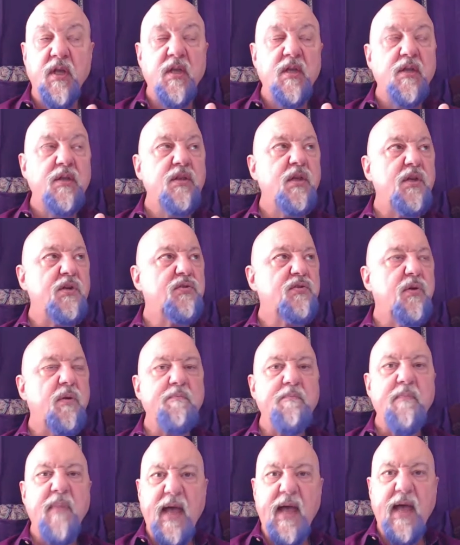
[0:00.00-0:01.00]
the
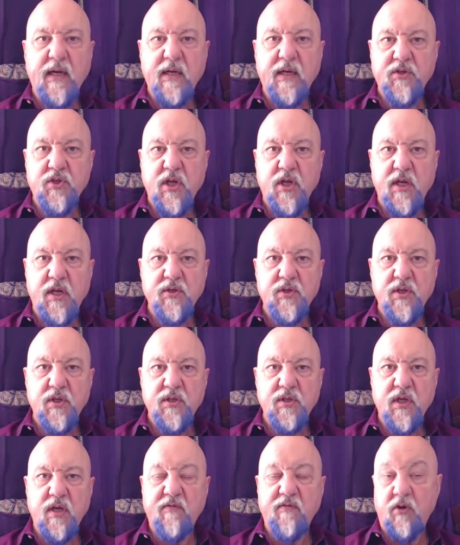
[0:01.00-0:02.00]
dramatic
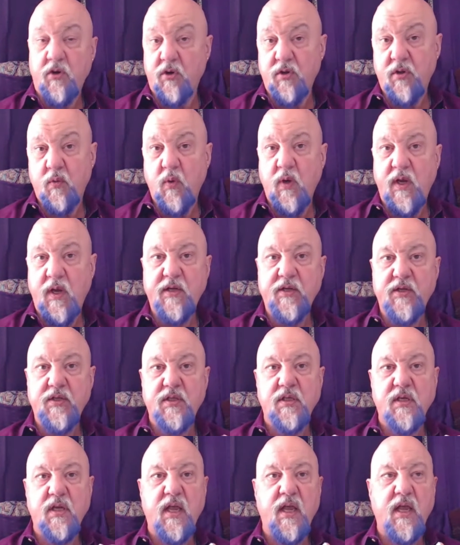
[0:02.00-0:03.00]
changes of
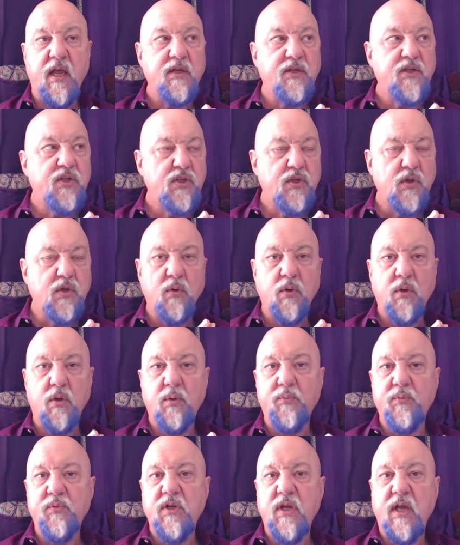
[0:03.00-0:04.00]
earthquakes and
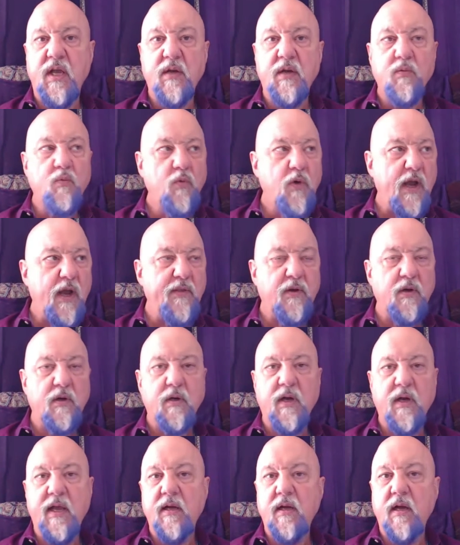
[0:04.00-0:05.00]
storms and weather
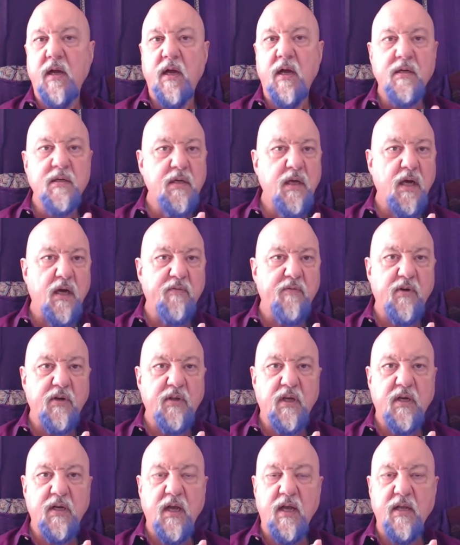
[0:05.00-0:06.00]
and uncovering
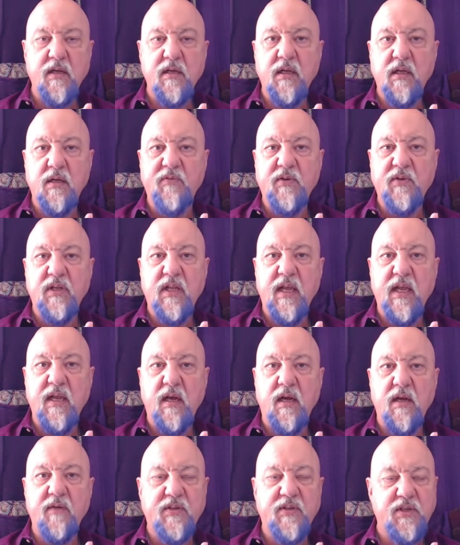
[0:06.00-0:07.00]
the continent
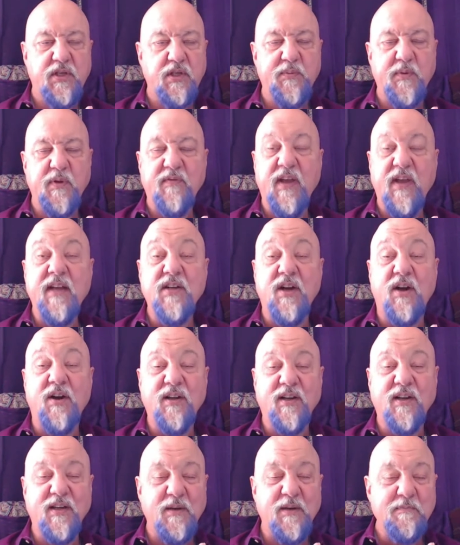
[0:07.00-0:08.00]
of
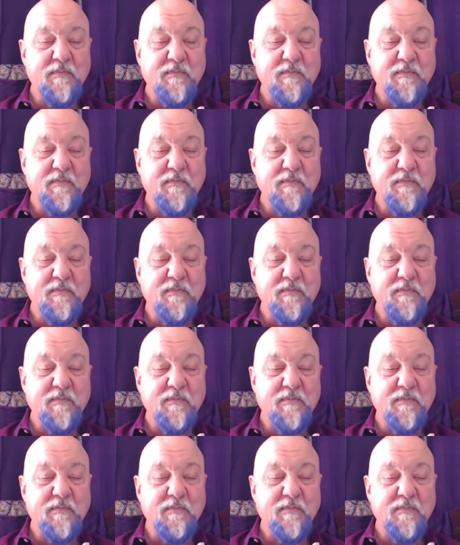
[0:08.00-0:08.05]
Antarctica.